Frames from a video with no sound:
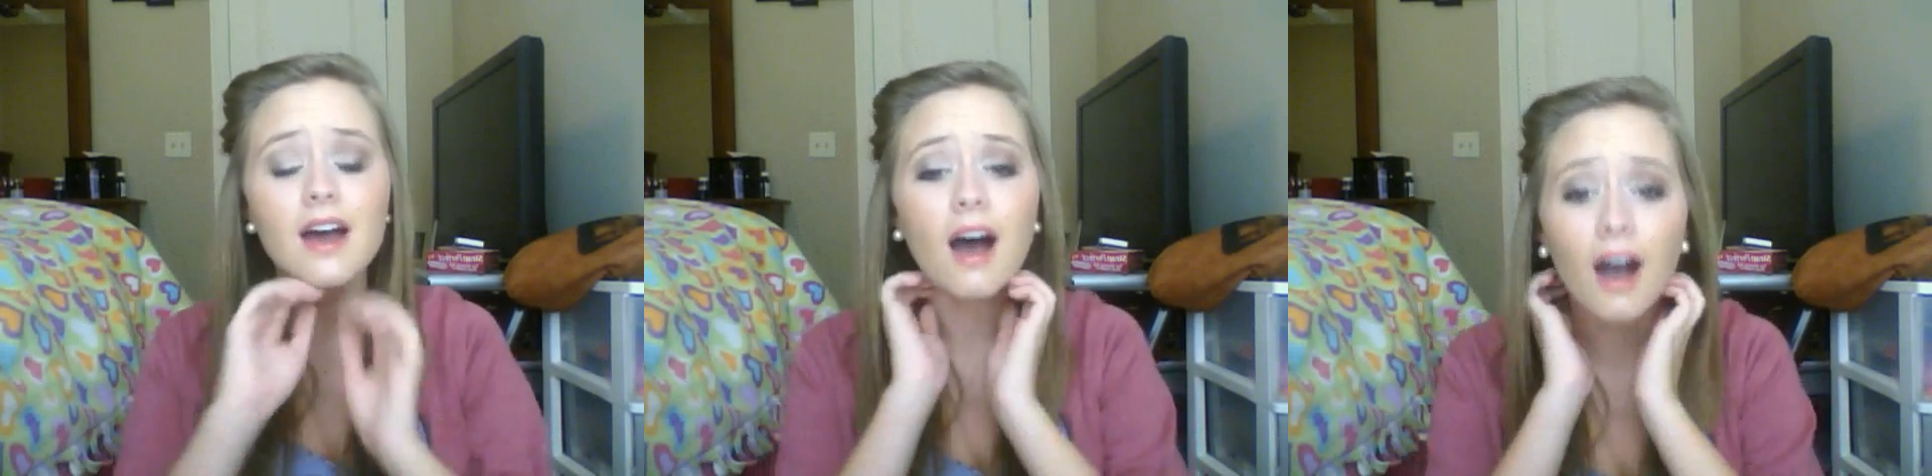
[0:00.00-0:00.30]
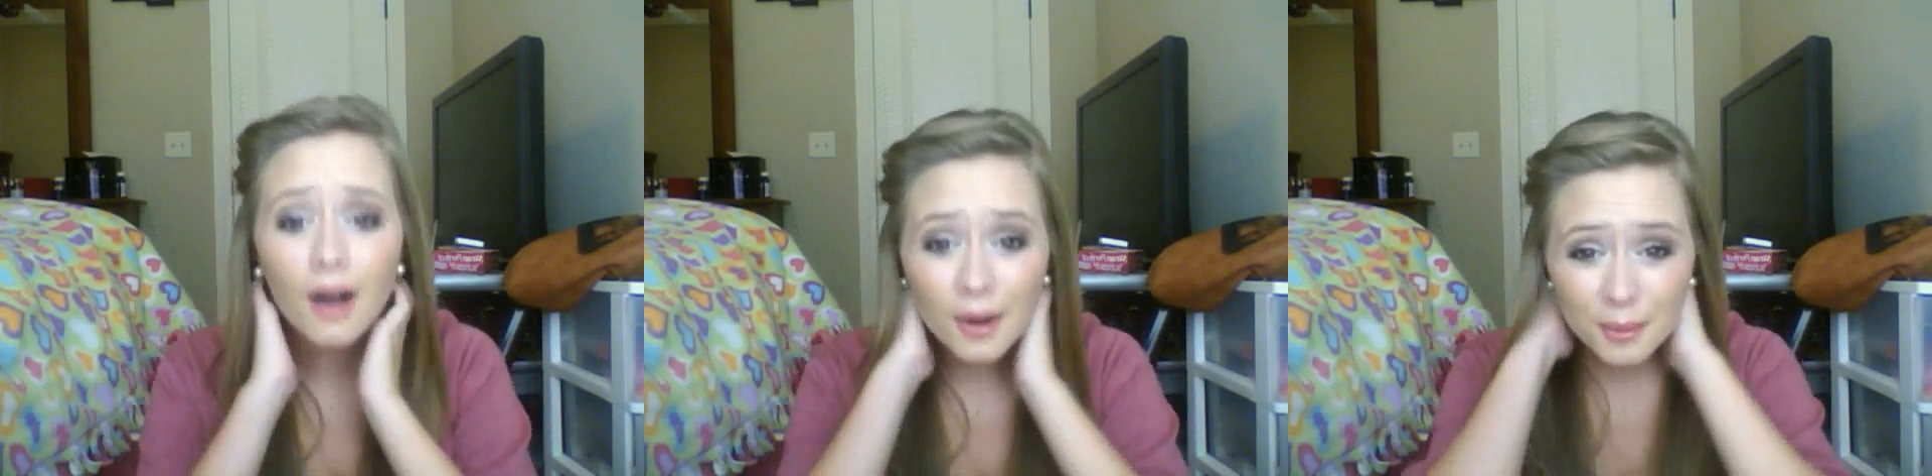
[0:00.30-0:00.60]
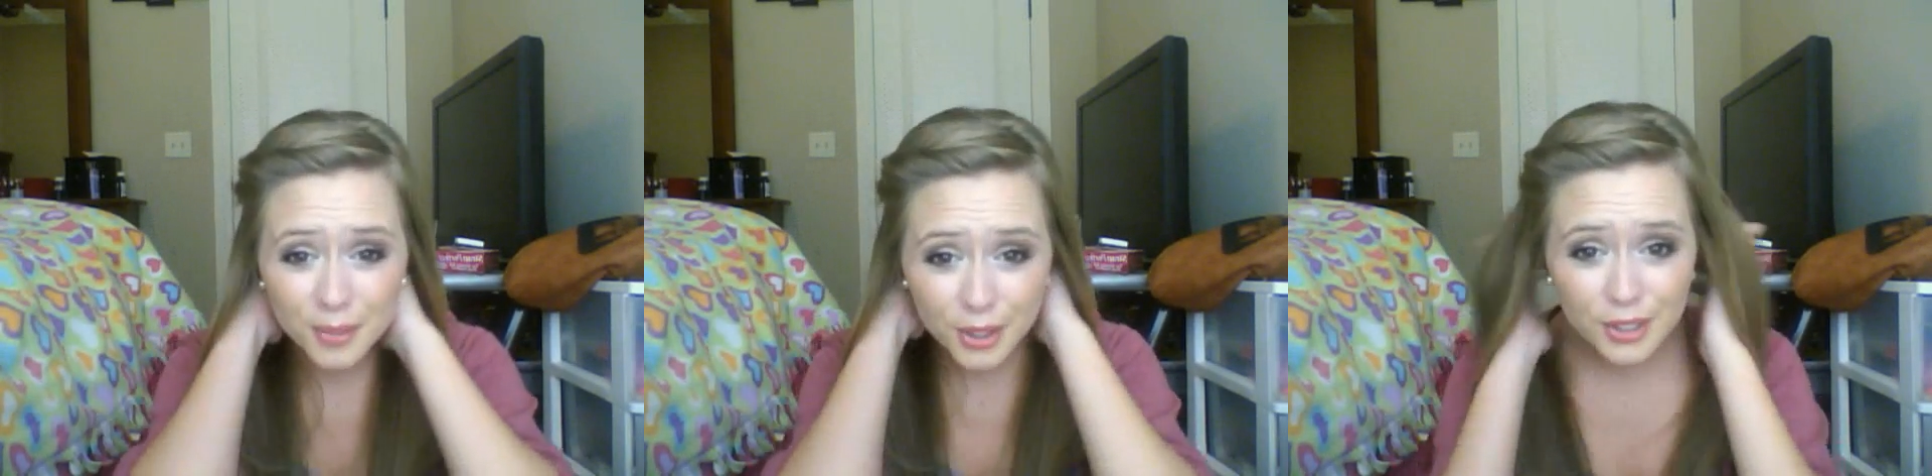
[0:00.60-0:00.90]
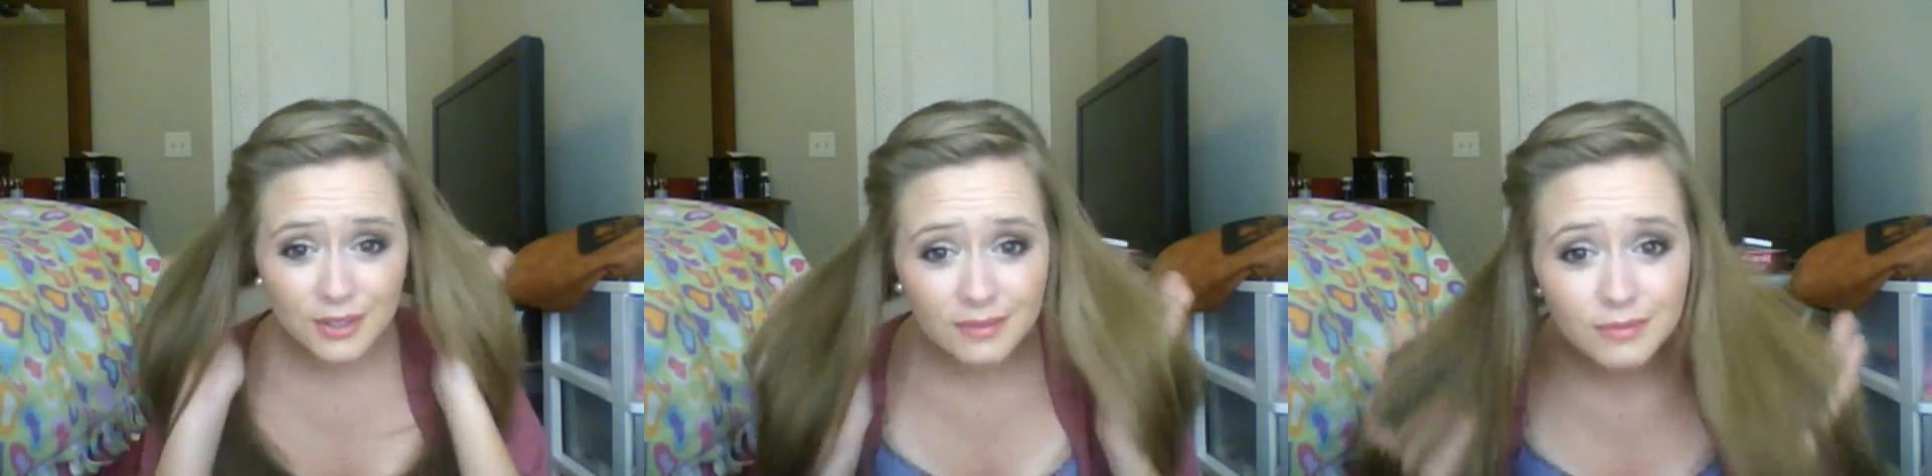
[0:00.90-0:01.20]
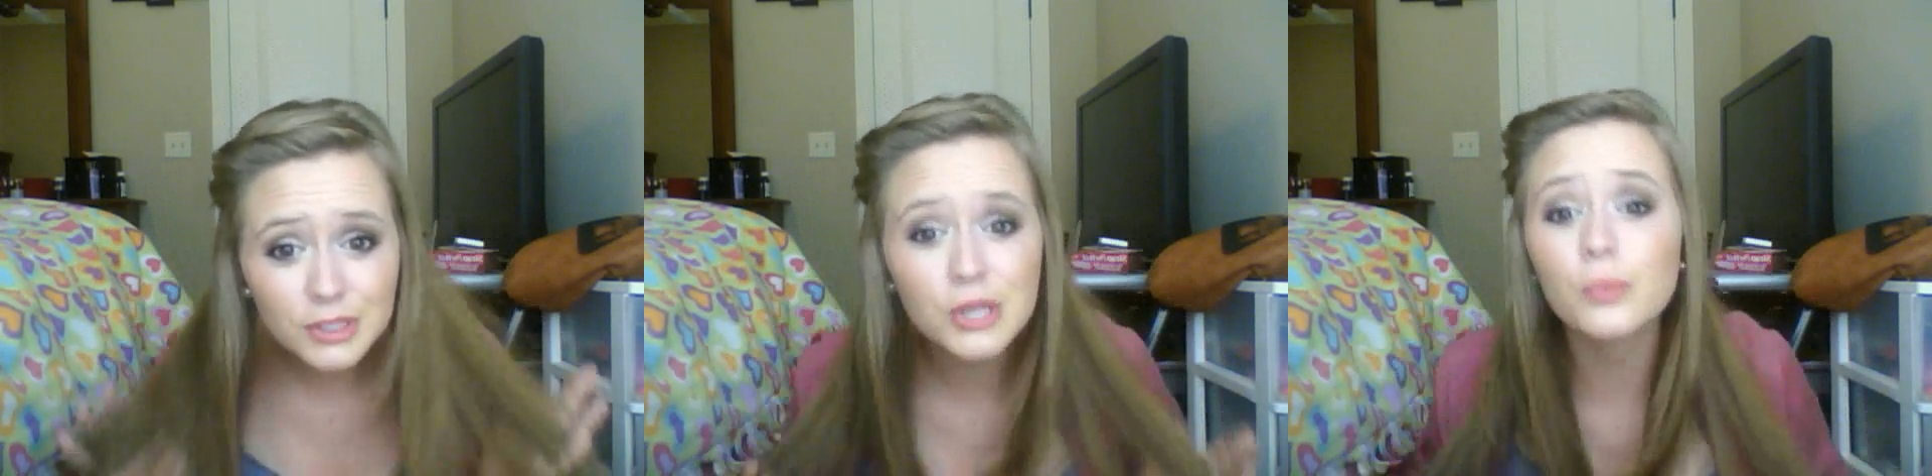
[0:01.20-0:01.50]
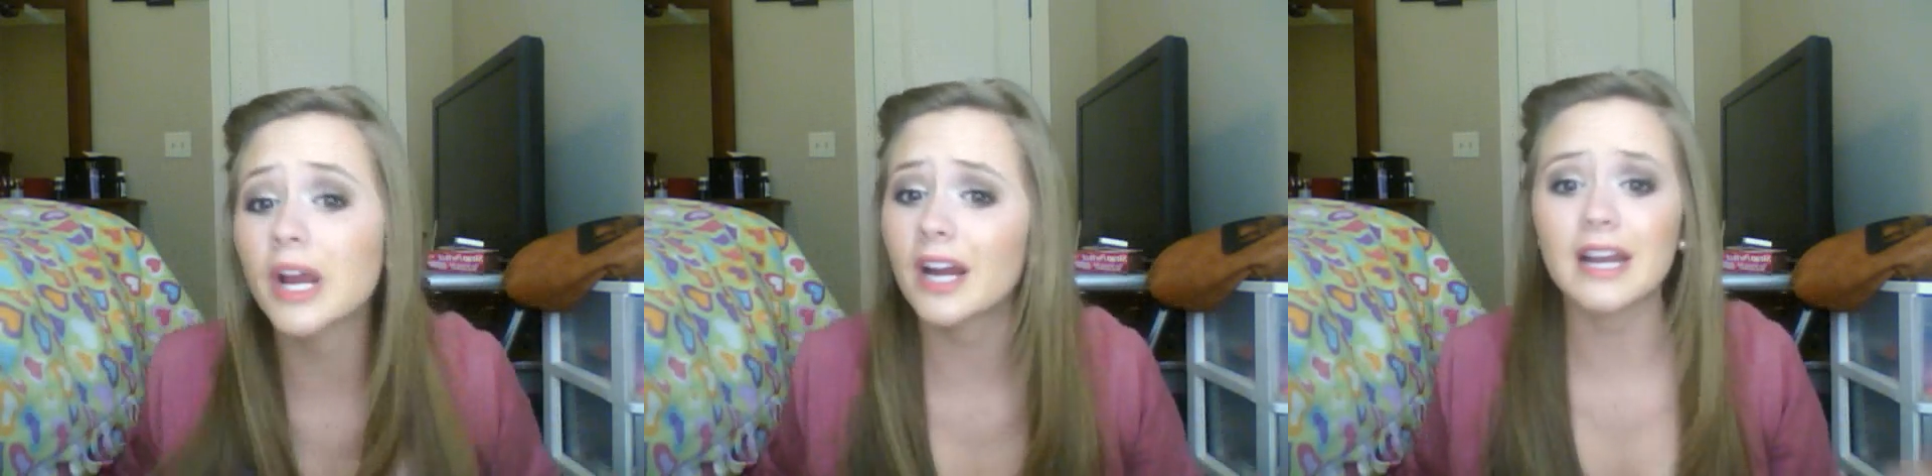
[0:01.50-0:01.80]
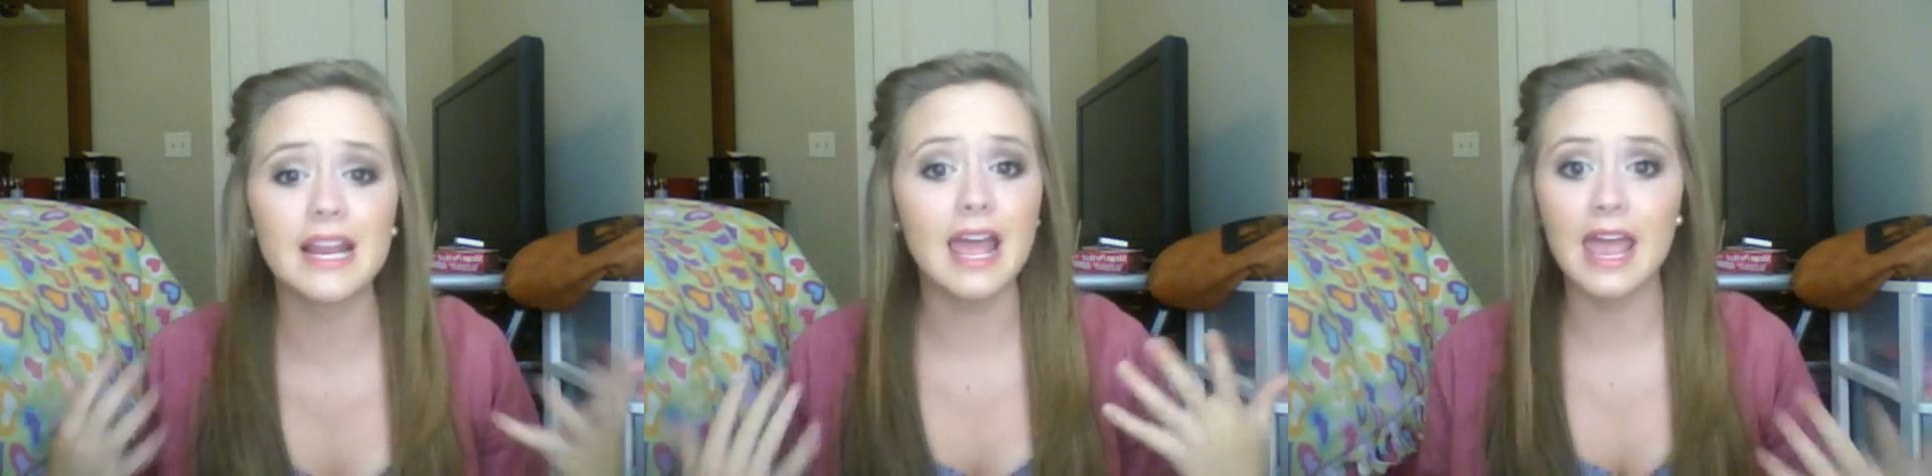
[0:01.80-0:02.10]
Um, you can wear
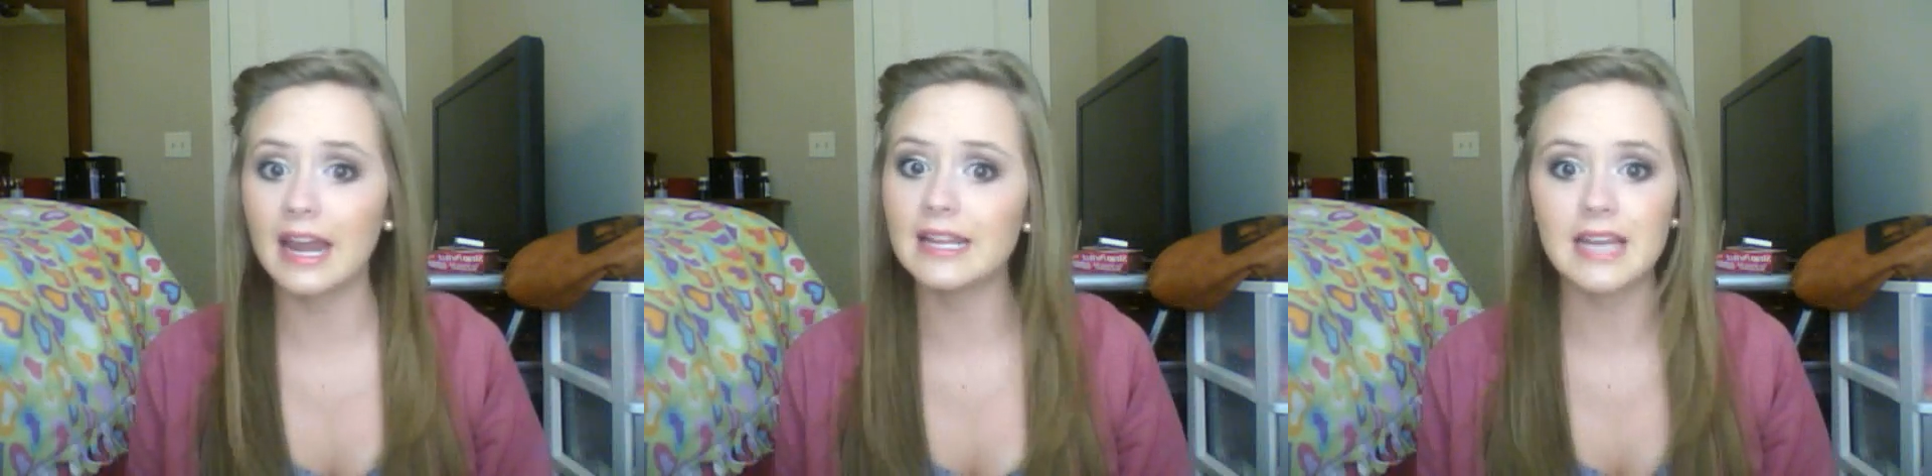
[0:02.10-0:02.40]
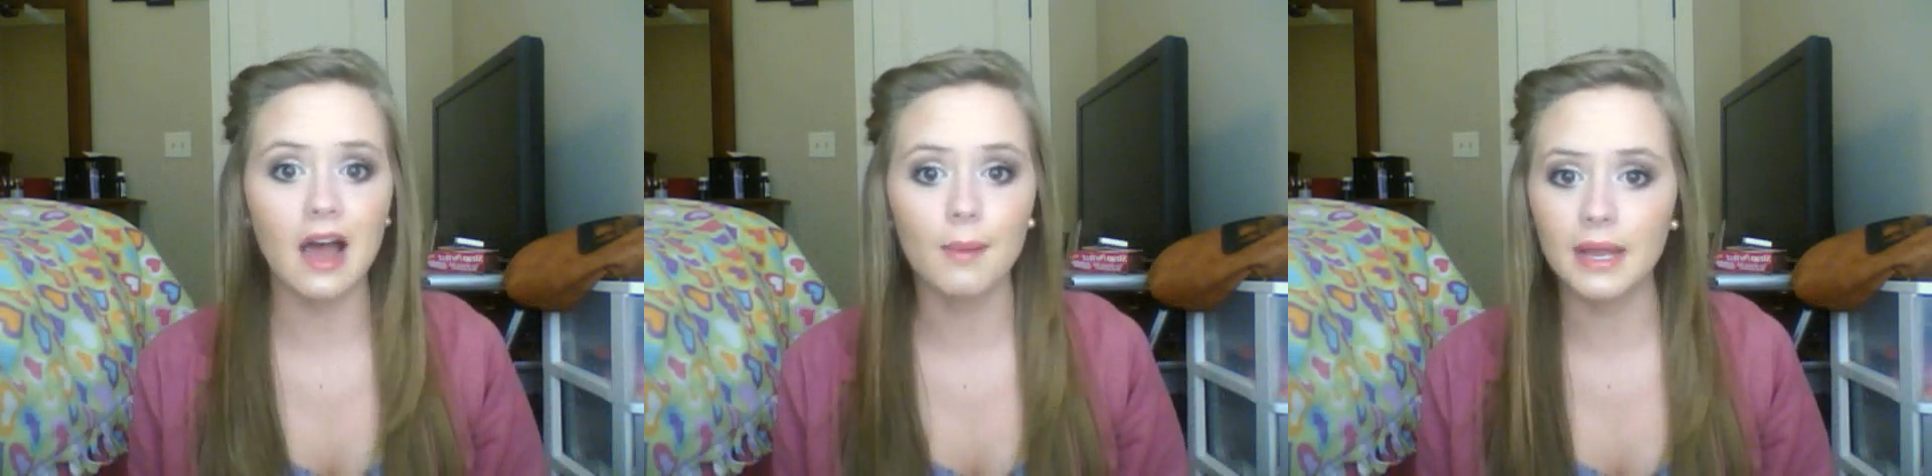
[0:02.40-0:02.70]
it anytime,